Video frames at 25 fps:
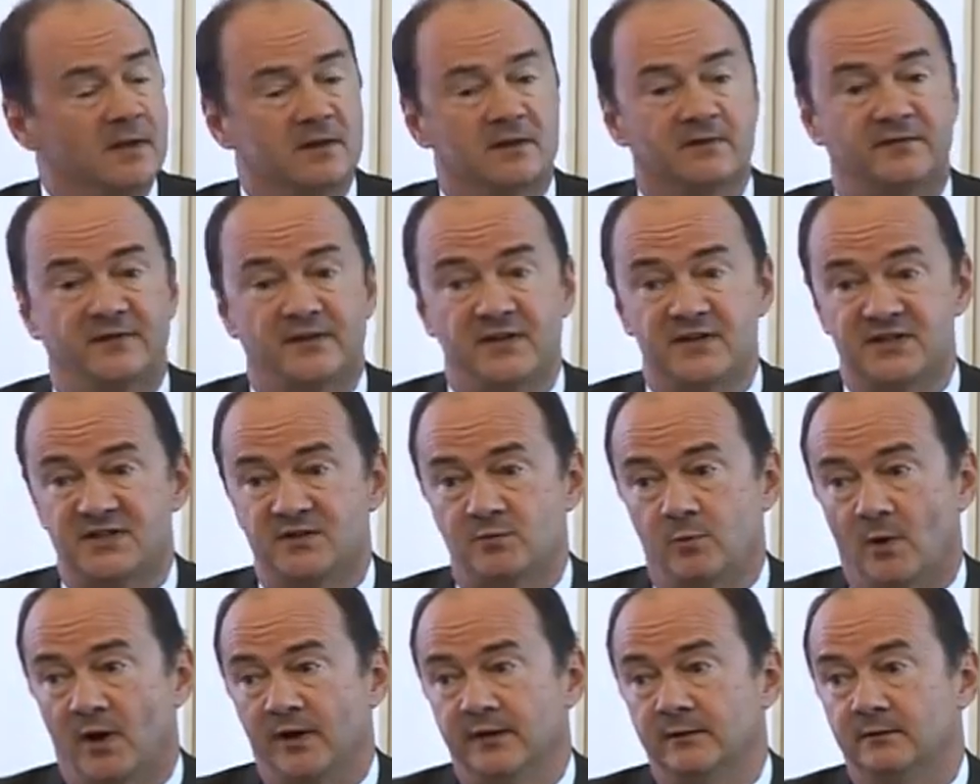The
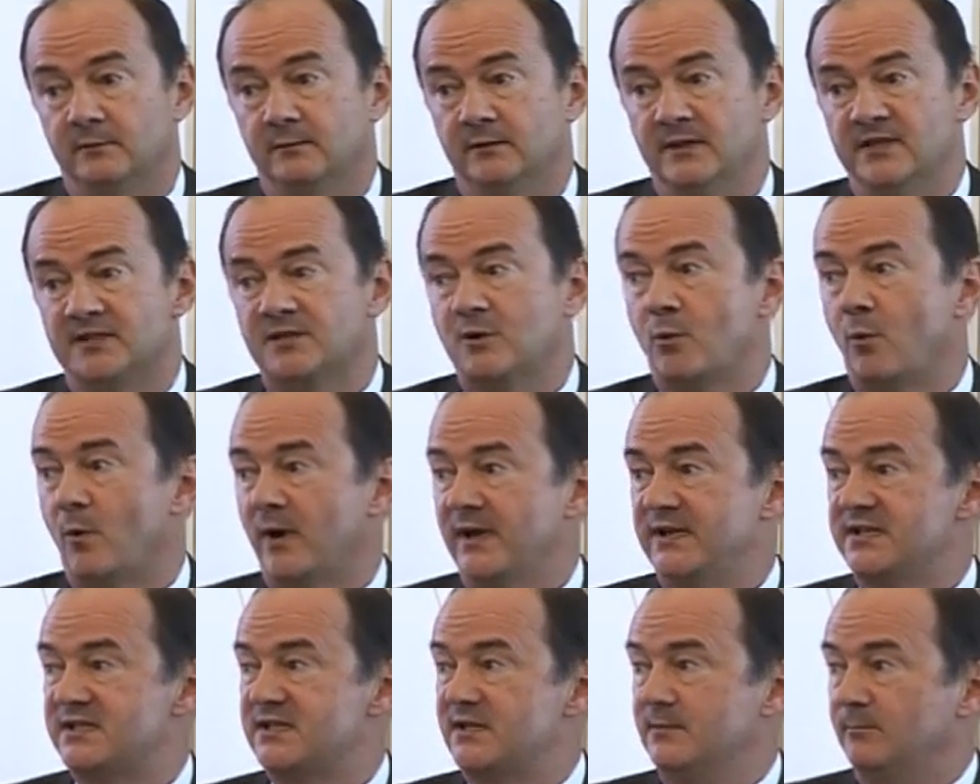first one is
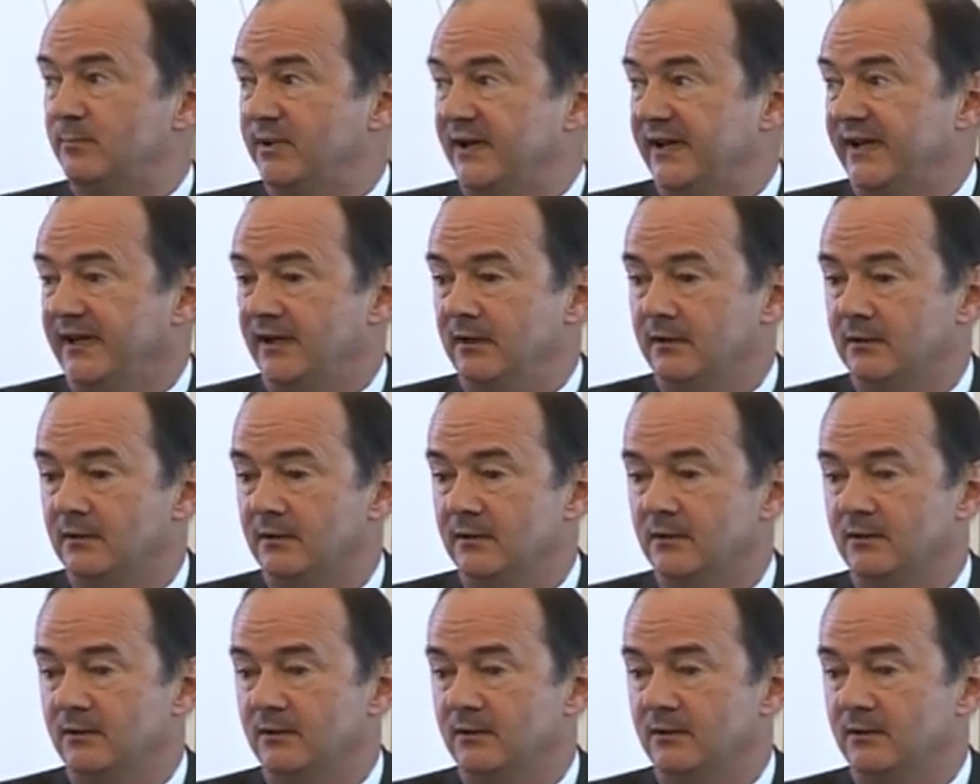quite simply